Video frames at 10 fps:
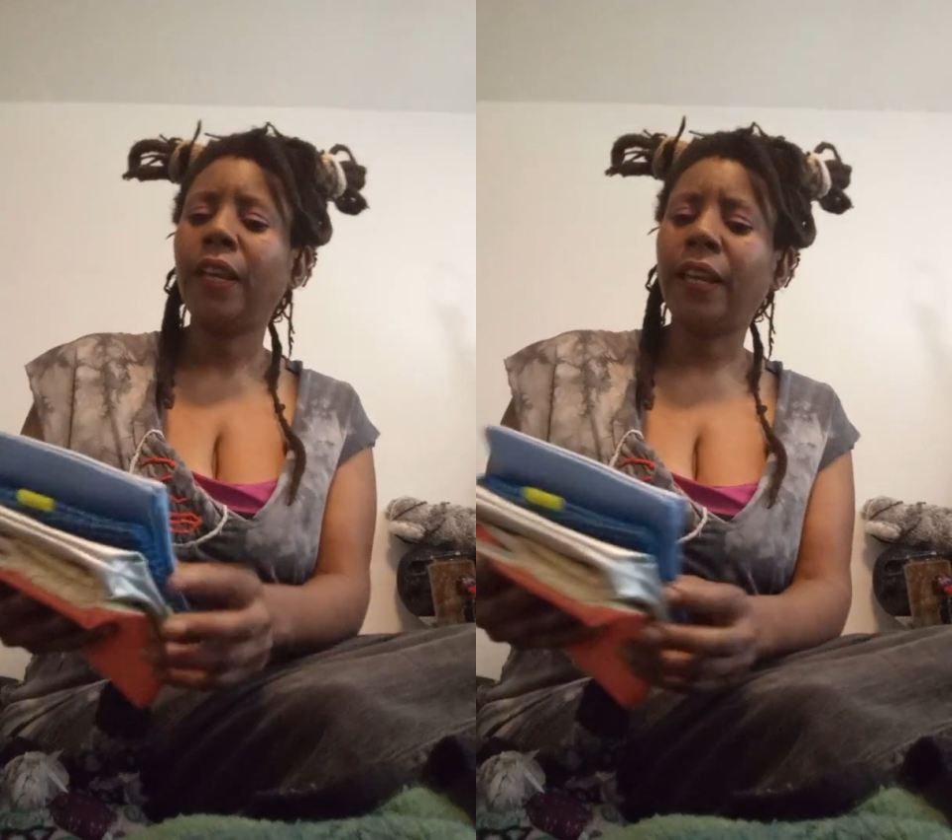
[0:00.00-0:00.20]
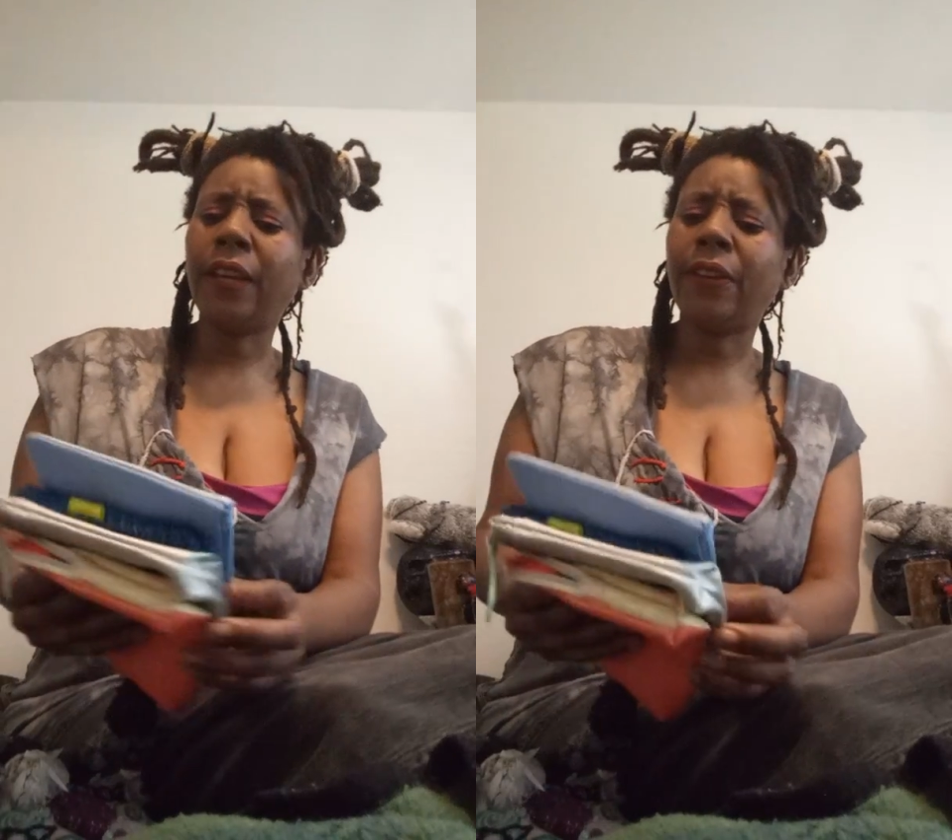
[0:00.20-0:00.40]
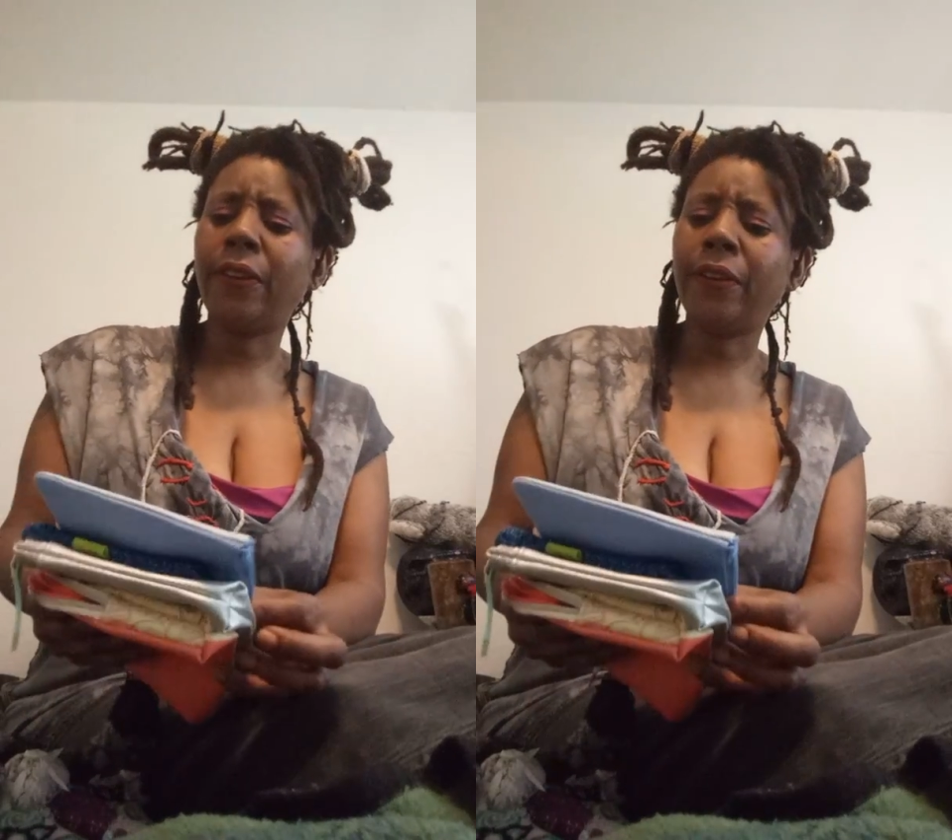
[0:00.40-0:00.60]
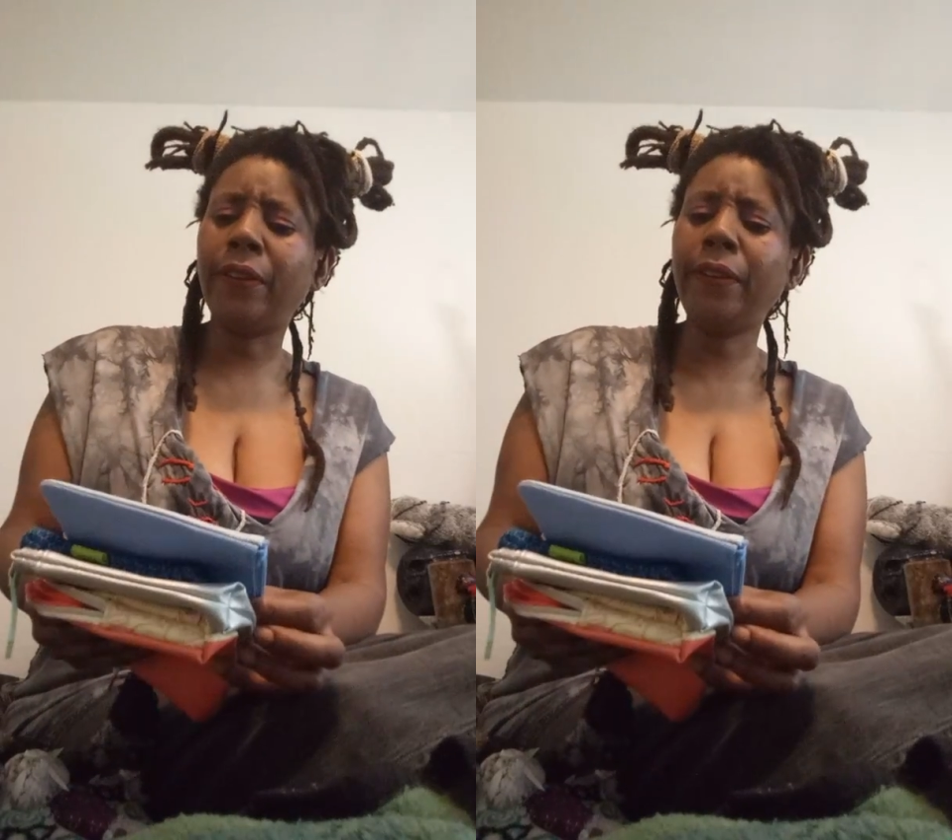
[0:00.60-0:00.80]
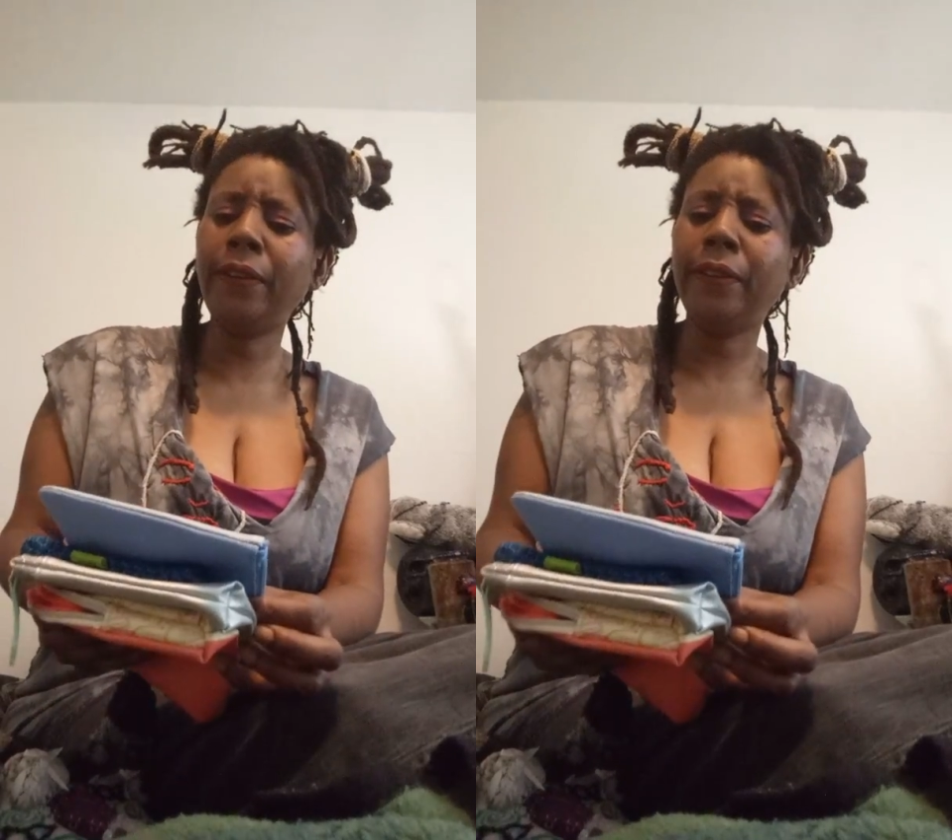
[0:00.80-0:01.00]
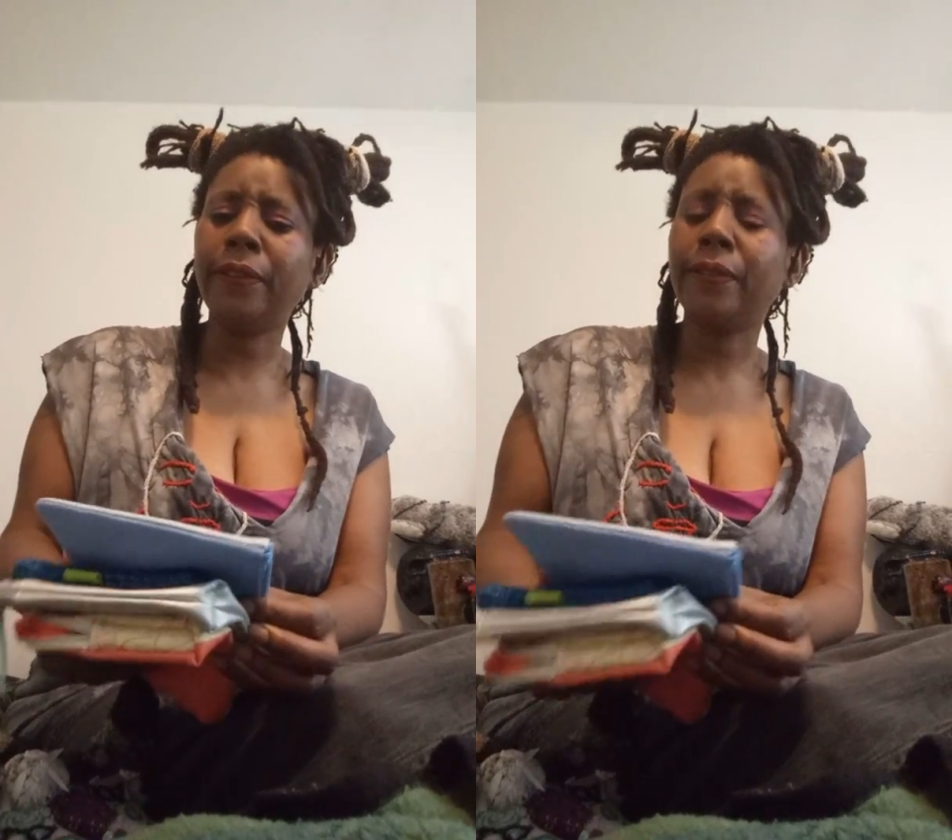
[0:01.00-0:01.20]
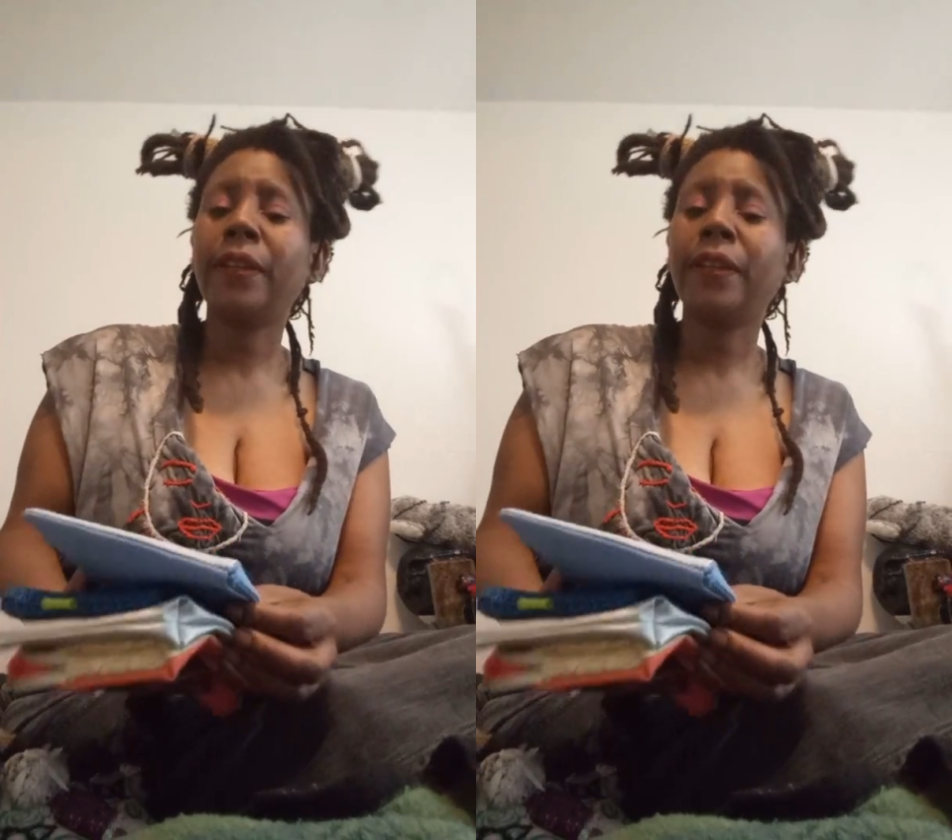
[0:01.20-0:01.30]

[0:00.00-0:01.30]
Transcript: And uh,